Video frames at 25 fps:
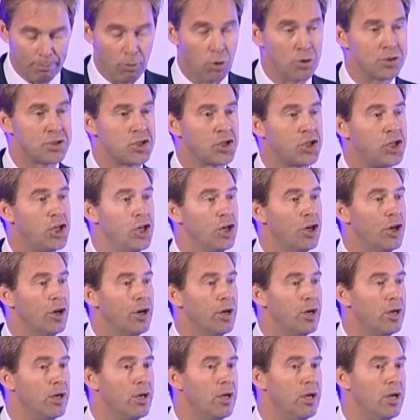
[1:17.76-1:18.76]
more
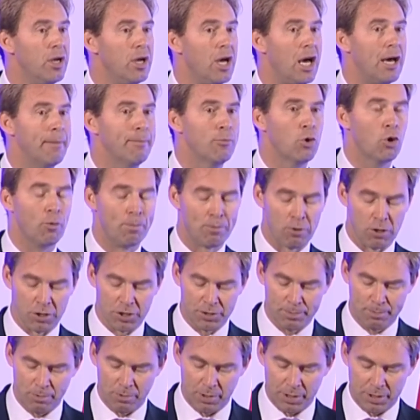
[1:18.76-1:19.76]
secure and more
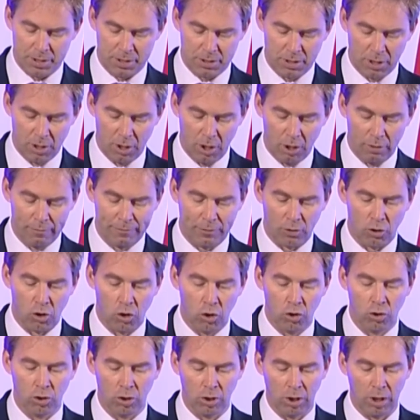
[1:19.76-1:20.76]
prosperous for
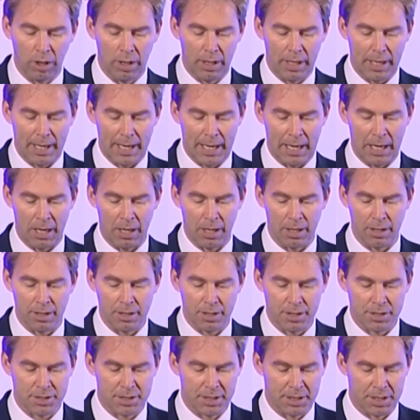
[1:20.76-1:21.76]
all
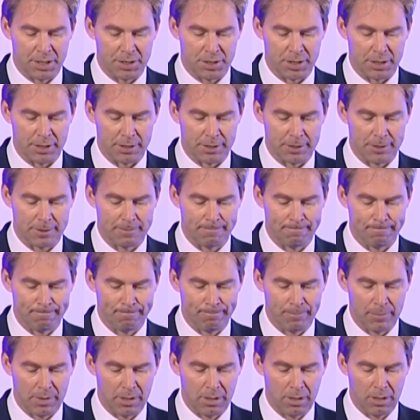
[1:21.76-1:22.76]
our citizens.
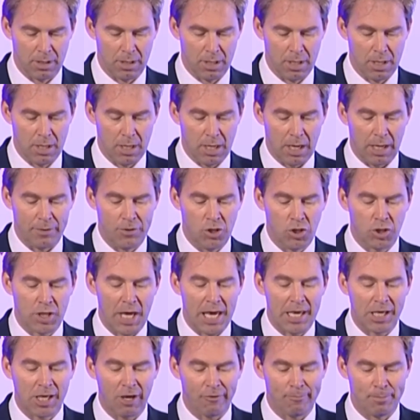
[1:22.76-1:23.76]
And the
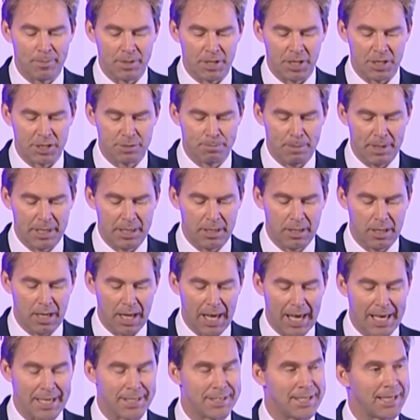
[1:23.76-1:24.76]
UK government has been
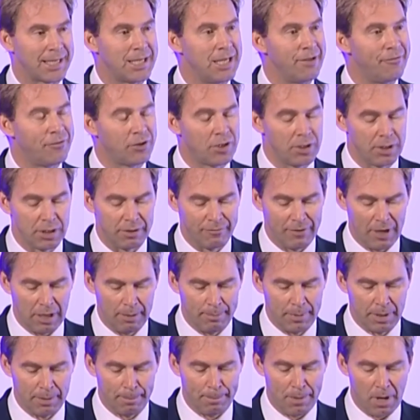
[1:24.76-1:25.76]
a significant
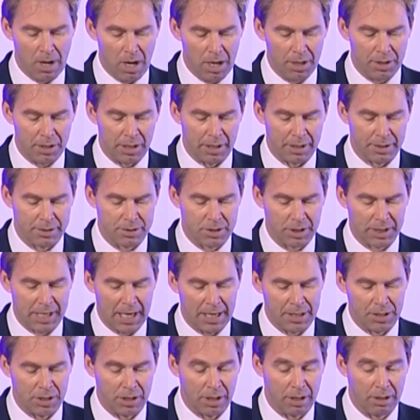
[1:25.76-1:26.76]
development partner to
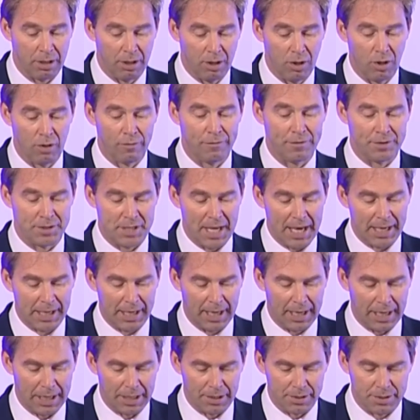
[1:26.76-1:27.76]
Kenya for
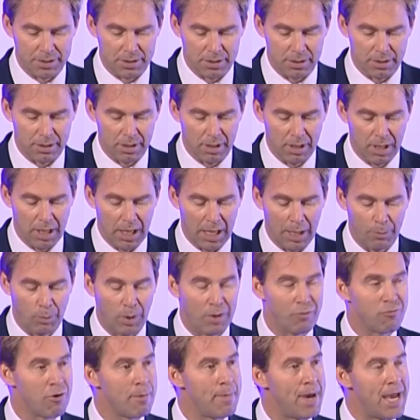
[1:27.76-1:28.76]
decades, and
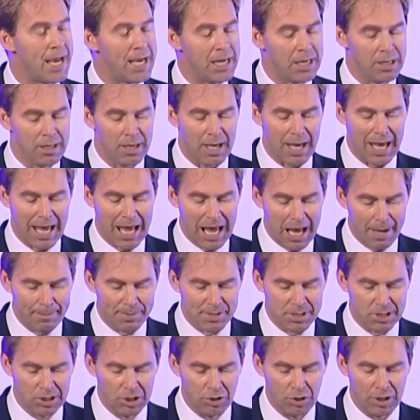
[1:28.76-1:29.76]
we remain
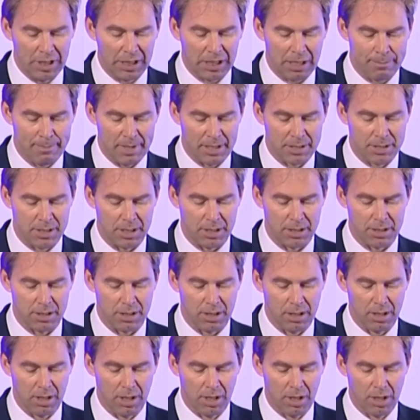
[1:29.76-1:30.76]
absolutely committed
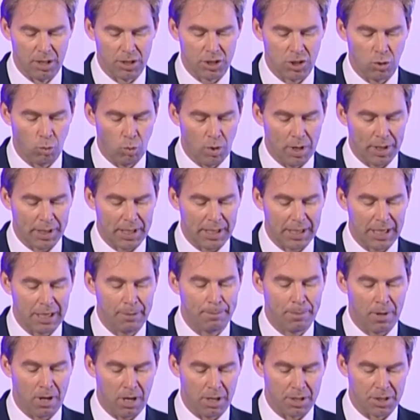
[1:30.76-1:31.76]
to working in
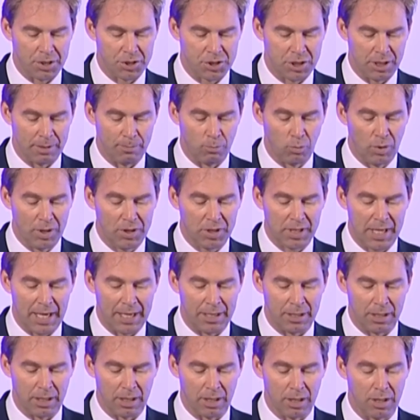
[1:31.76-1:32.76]
partnership with
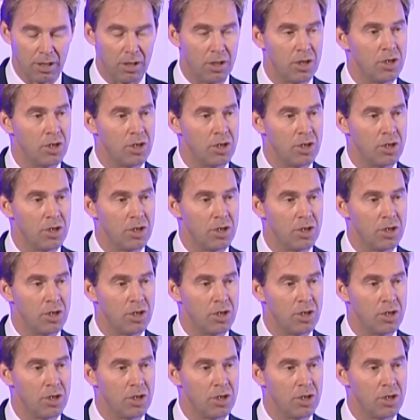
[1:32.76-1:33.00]
Kenya